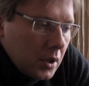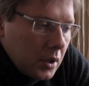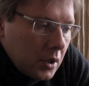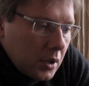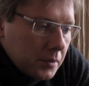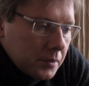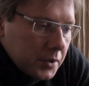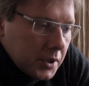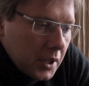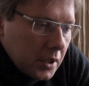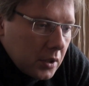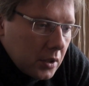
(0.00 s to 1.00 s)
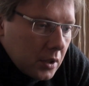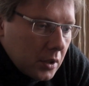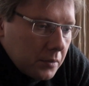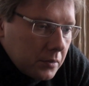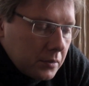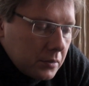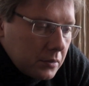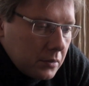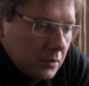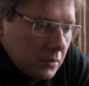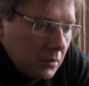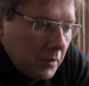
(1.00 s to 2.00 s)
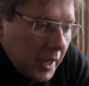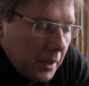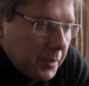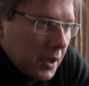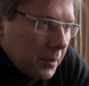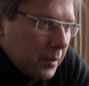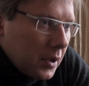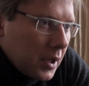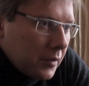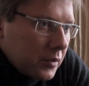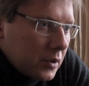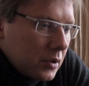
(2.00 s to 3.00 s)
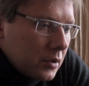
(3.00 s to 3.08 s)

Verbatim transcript: Um, that um, many people have